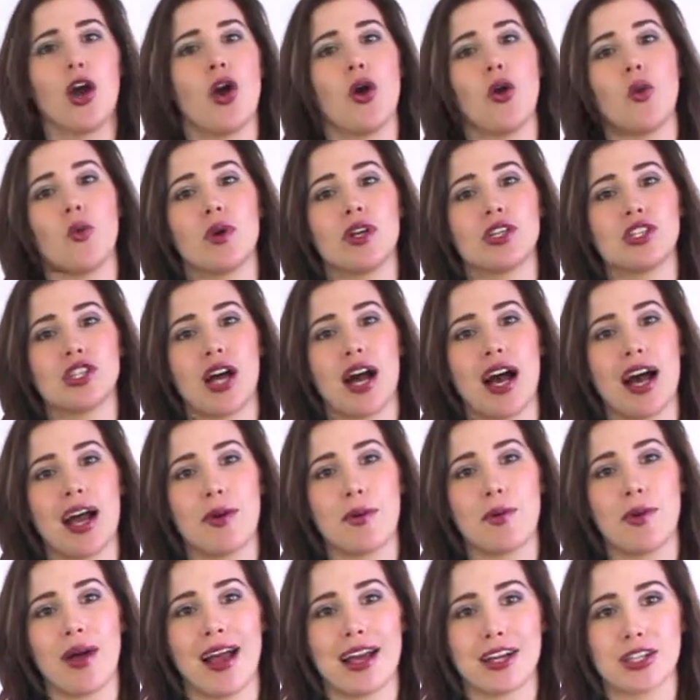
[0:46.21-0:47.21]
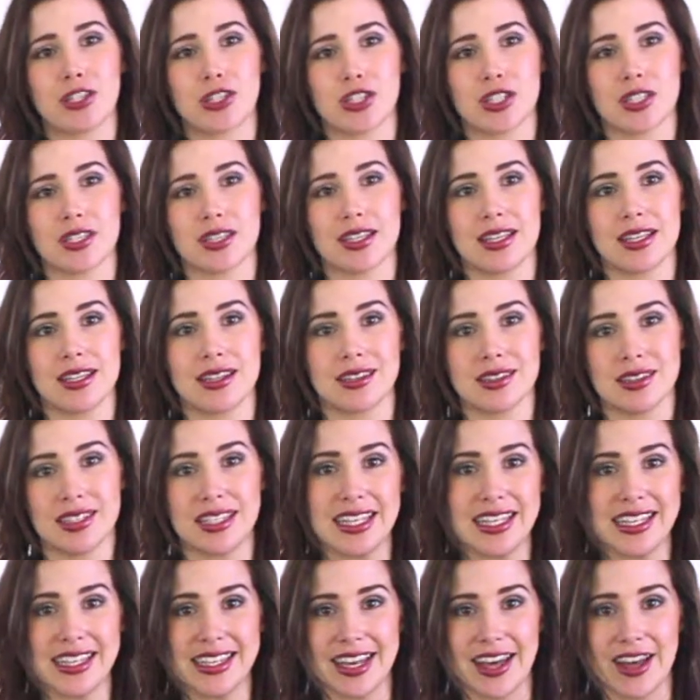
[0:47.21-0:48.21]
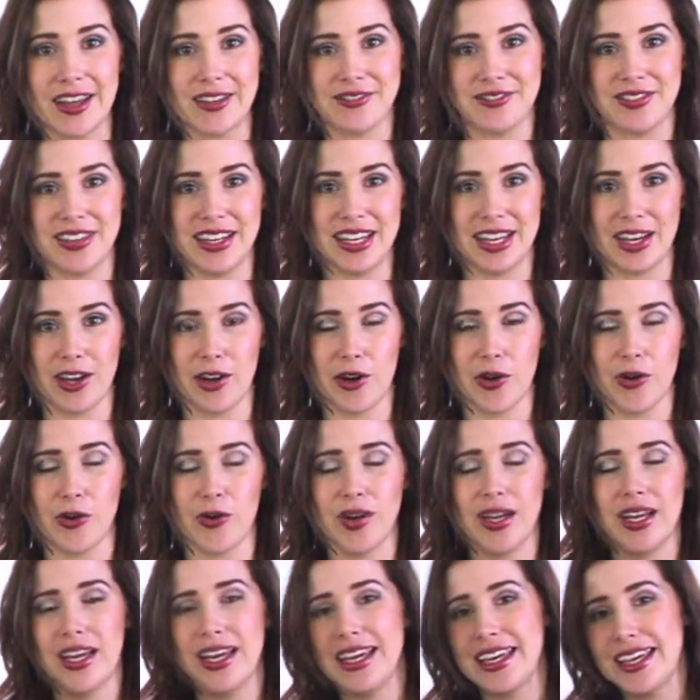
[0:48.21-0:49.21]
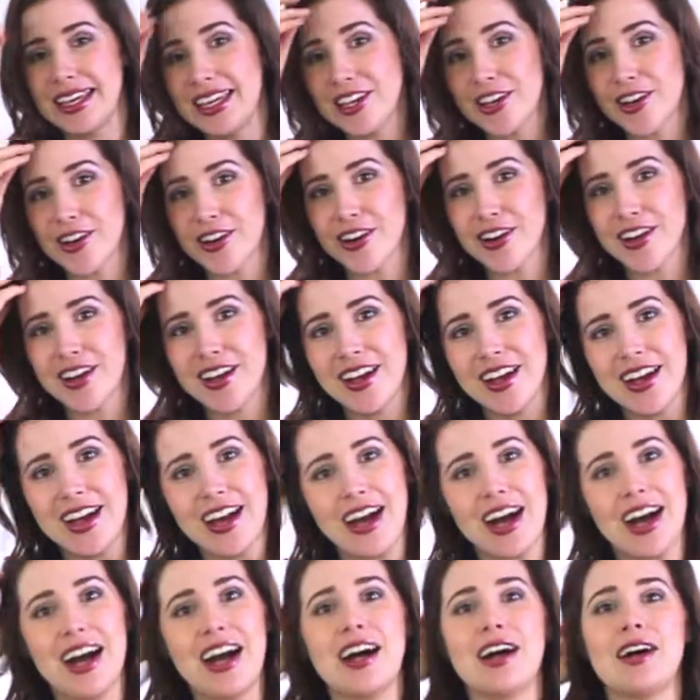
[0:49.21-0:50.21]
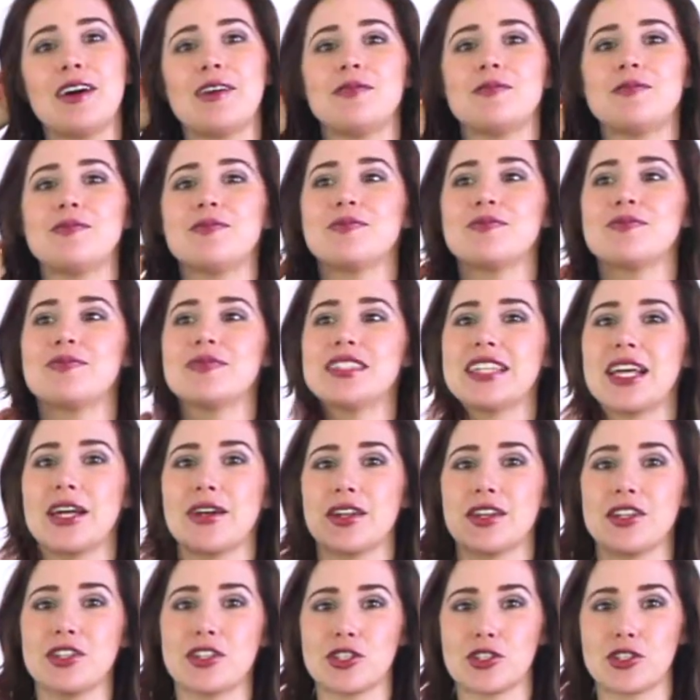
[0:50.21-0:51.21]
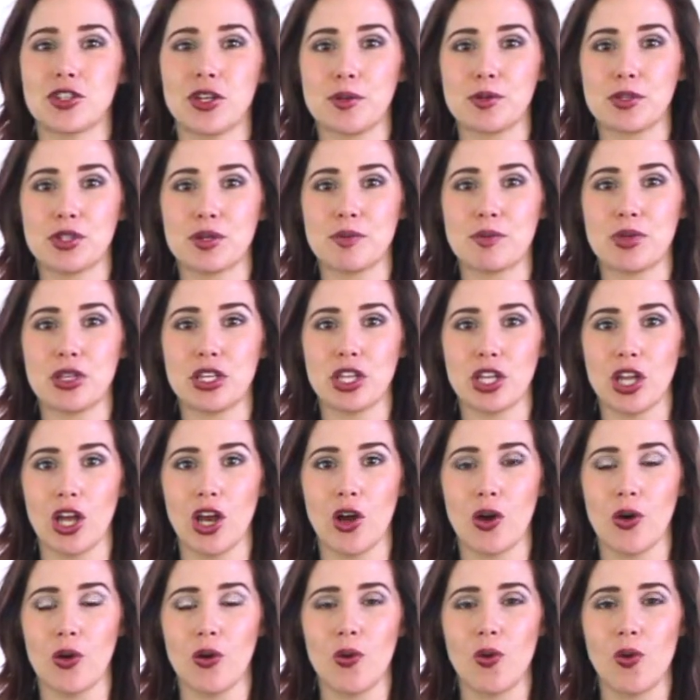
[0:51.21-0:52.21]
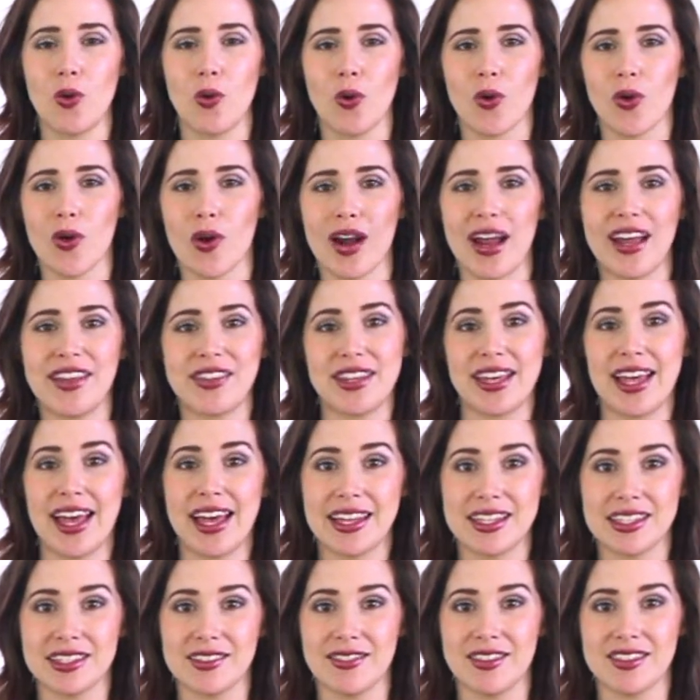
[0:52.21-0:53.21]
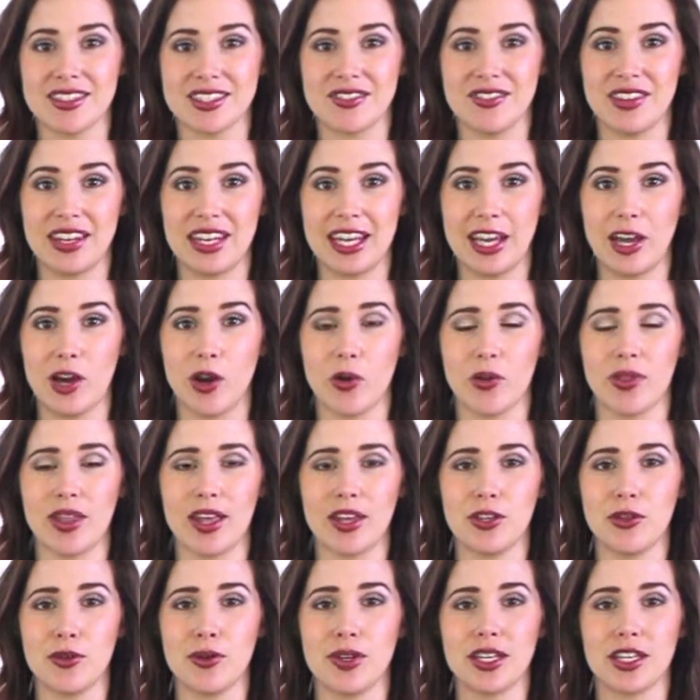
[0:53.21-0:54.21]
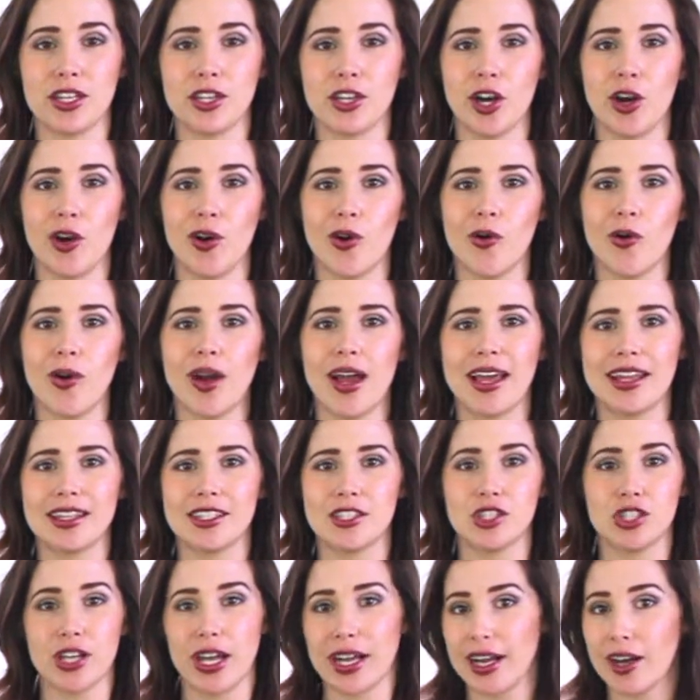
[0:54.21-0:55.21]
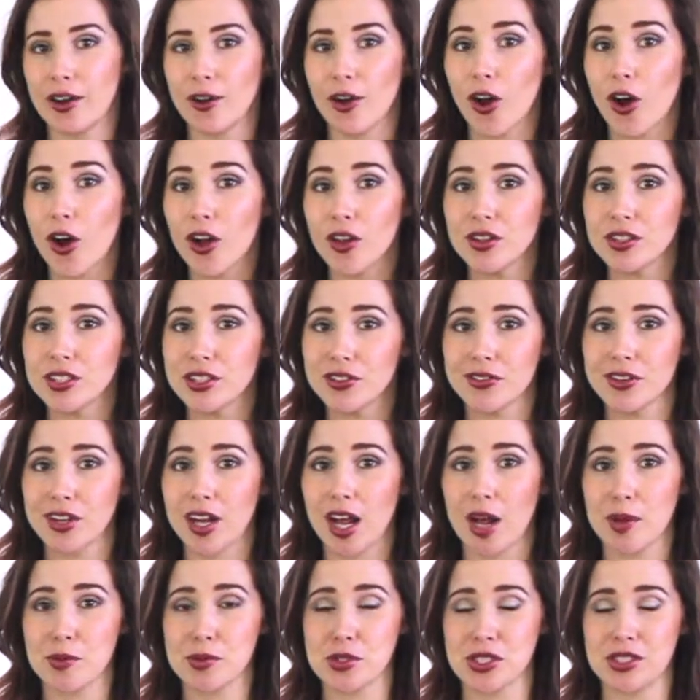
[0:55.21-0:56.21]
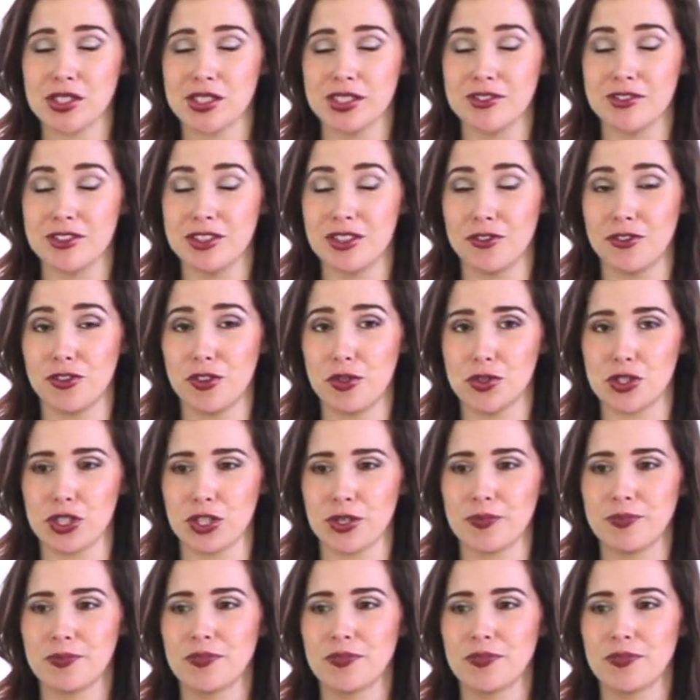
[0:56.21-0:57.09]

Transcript: which I will actually link a video here down in the description below or at the end of this video that you can go and check out all the different options of the diffuser.